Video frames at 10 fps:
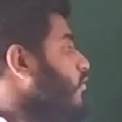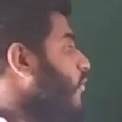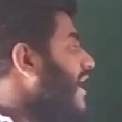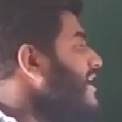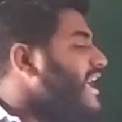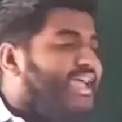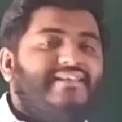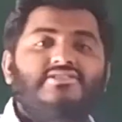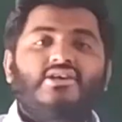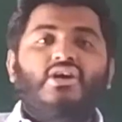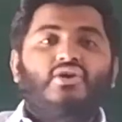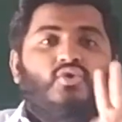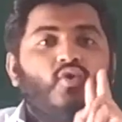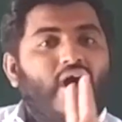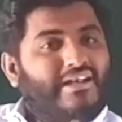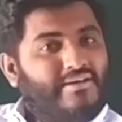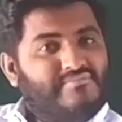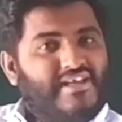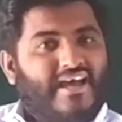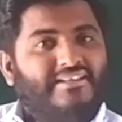One edge, two
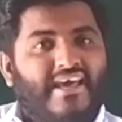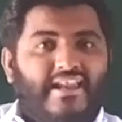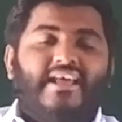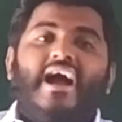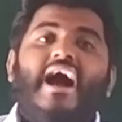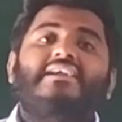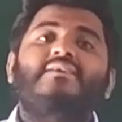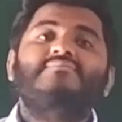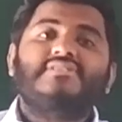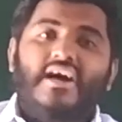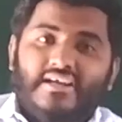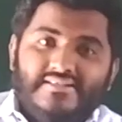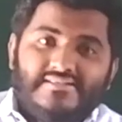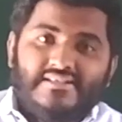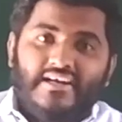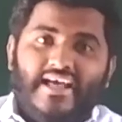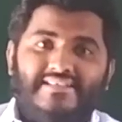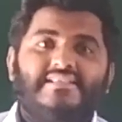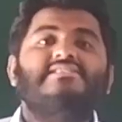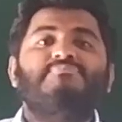atoms are there. Atoms are considered
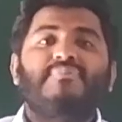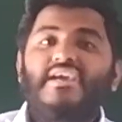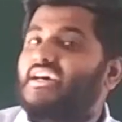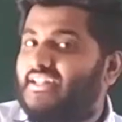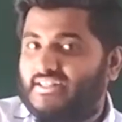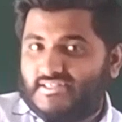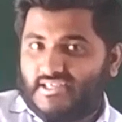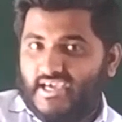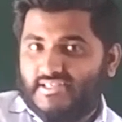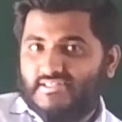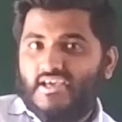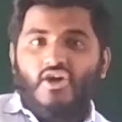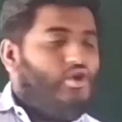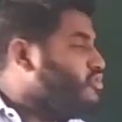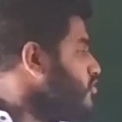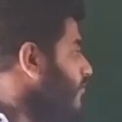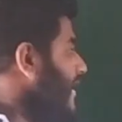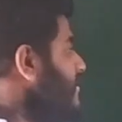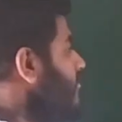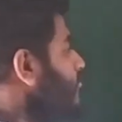as a sphere in this case. So
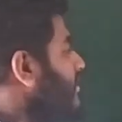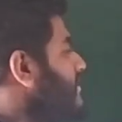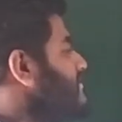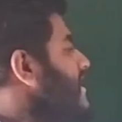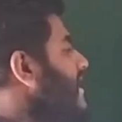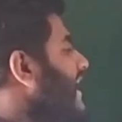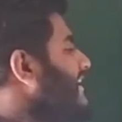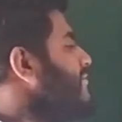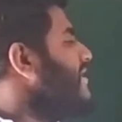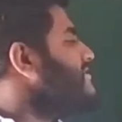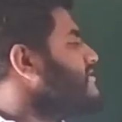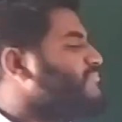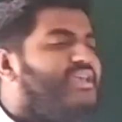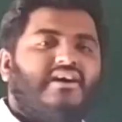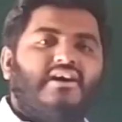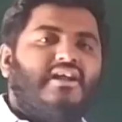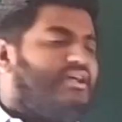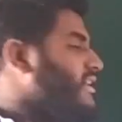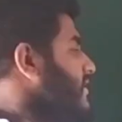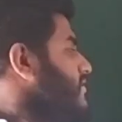when you consider atom as a
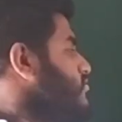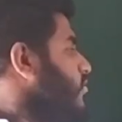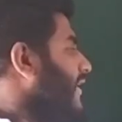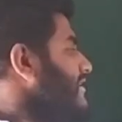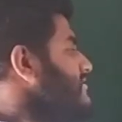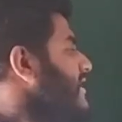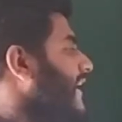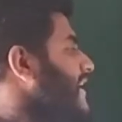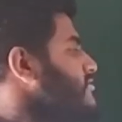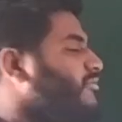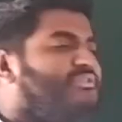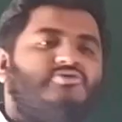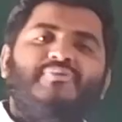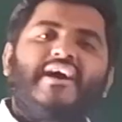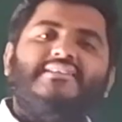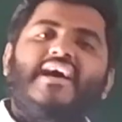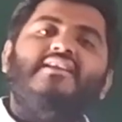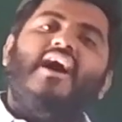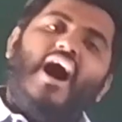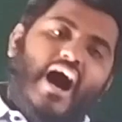sphere, so what is the radius of this sphere
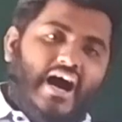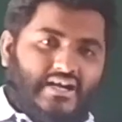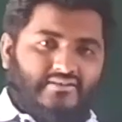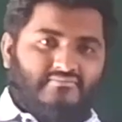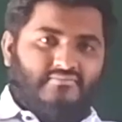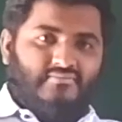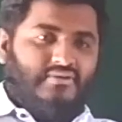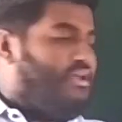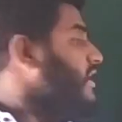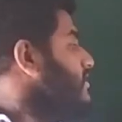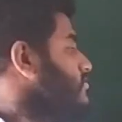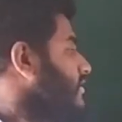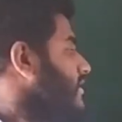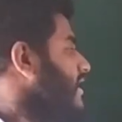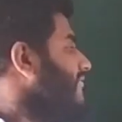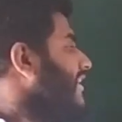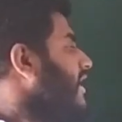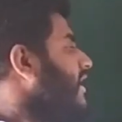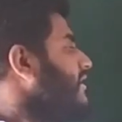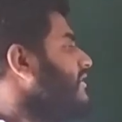then? R. So here
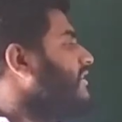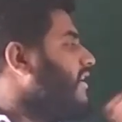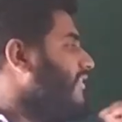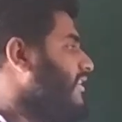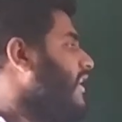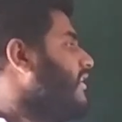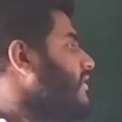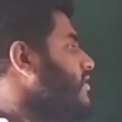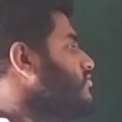one R, here one R.